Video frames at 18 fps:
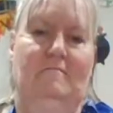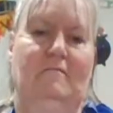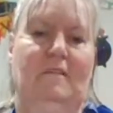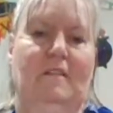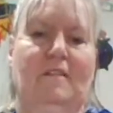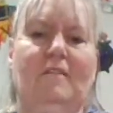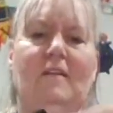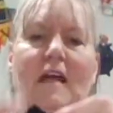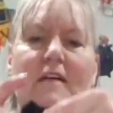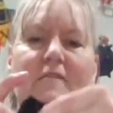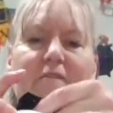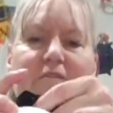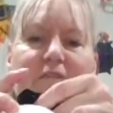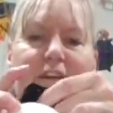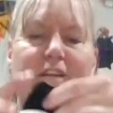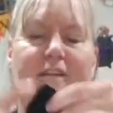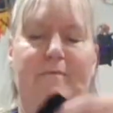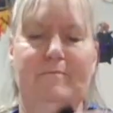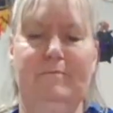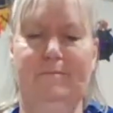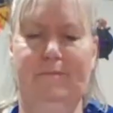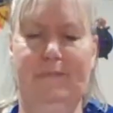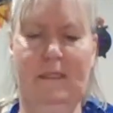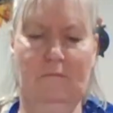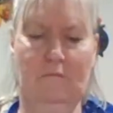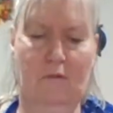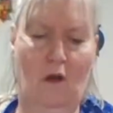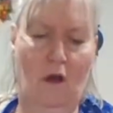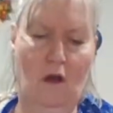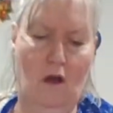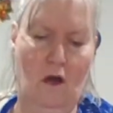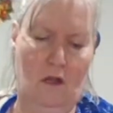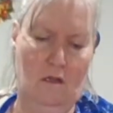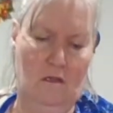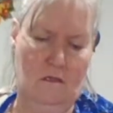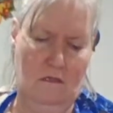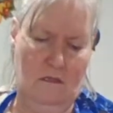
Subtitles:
You don't have a very big ball.